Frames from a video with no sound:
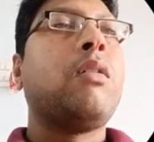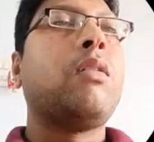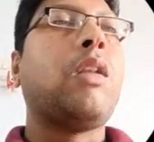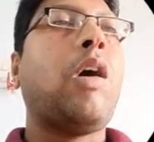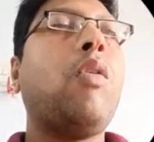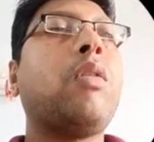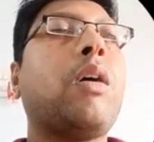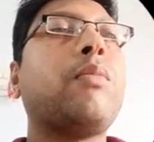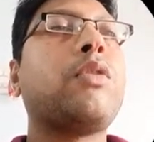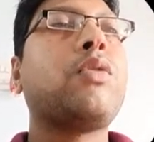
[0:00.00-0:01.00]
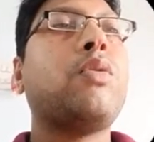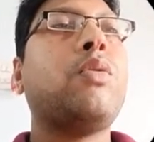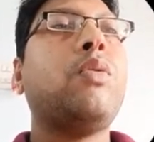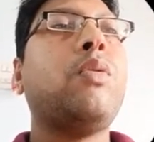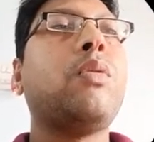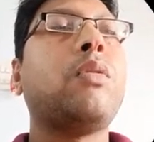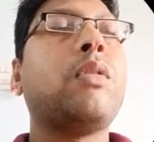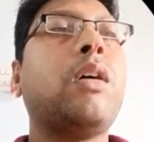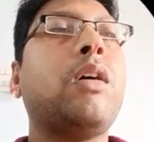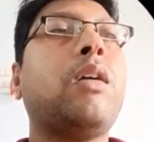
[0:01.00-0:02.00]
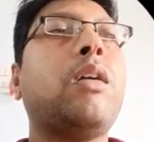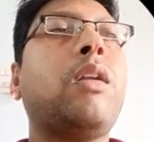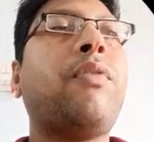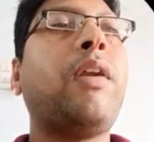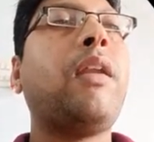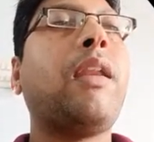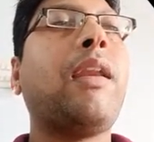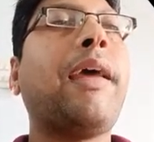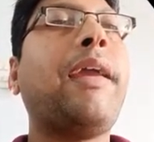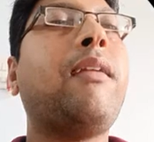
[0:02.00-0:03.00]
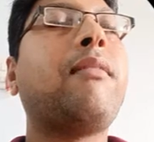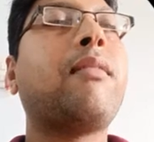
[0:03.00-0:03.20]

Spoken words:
Now comes to the different analytes.